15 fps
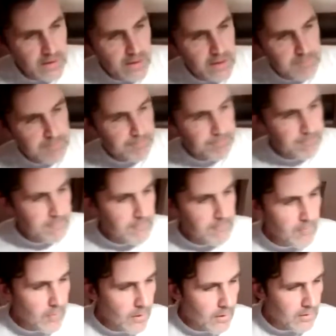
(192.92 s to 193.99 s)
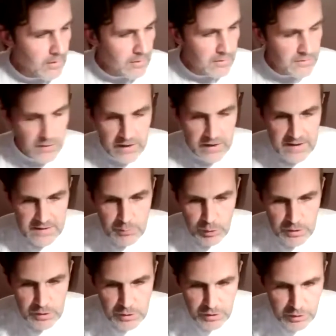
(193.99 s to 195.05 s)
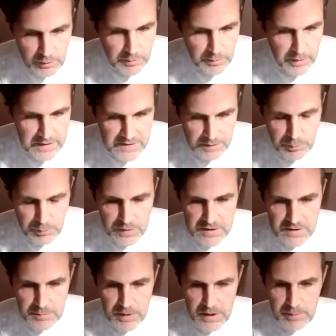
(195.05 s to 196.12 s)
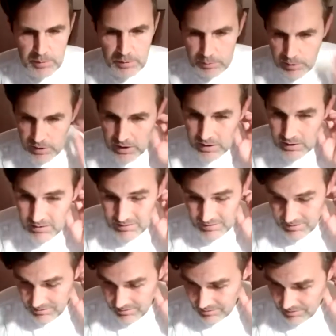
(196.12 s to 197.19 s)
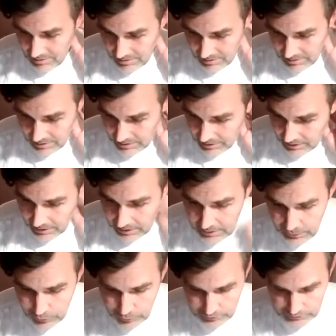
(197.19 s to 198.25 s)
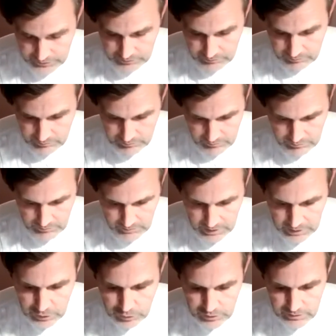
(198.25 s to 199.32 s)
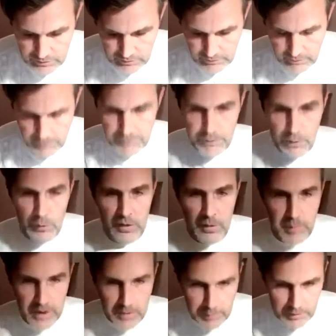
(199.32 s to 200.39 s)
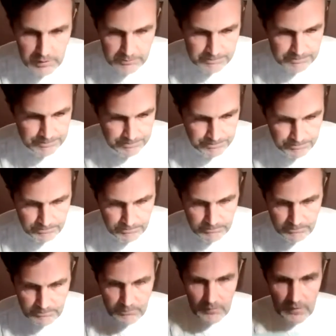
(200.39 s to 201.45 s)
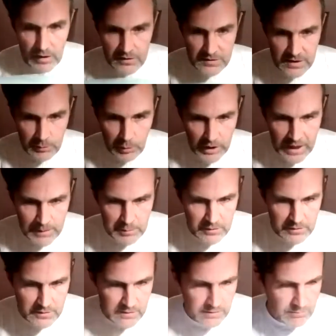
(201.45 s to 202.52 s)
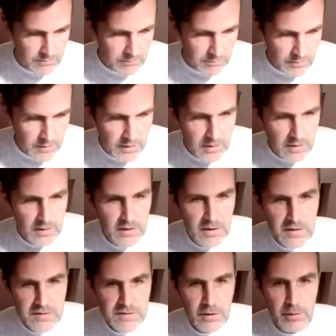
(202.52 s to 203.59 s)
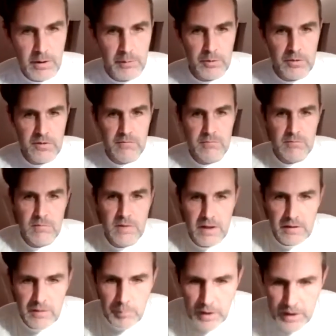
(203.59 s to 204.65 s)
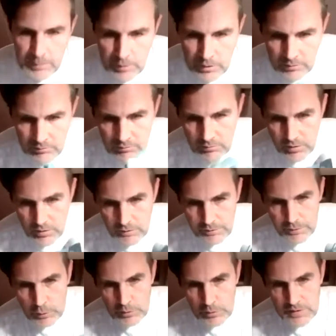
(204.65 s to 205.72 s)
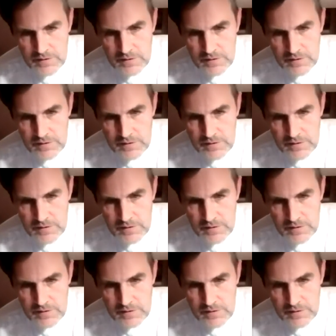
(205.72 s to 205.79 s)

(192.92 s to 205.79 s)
So that's what you can do with basic printed paper. But then I thought I could fold the paper and see what happens. So I would get the paper and fold it